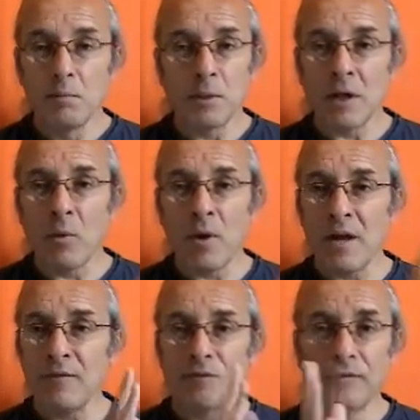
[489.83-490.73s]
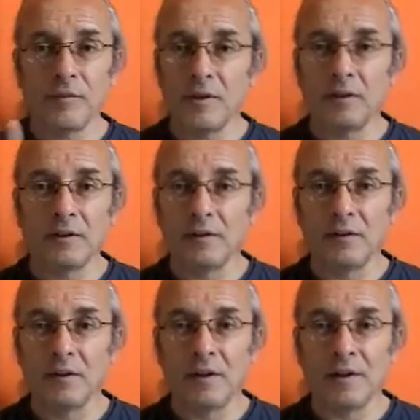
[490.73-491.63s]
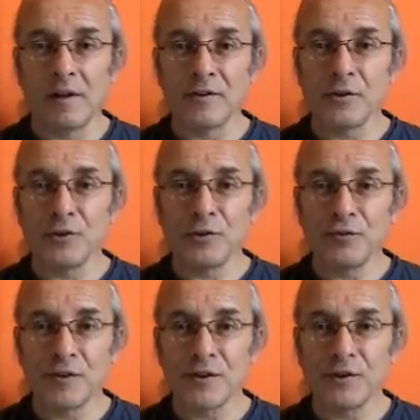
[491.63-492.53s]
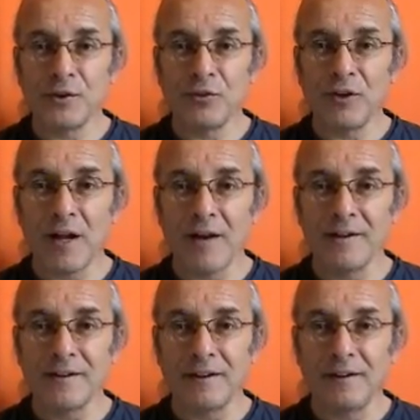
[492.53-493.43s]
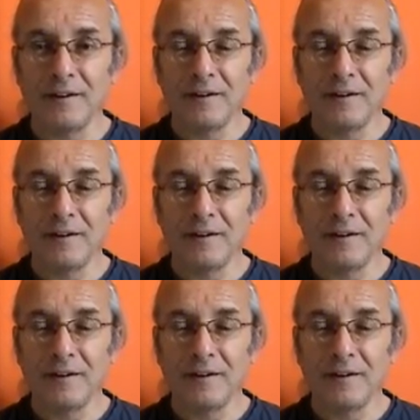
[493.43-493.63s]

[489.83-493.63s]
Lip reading: But a wave, it has got no physical reality.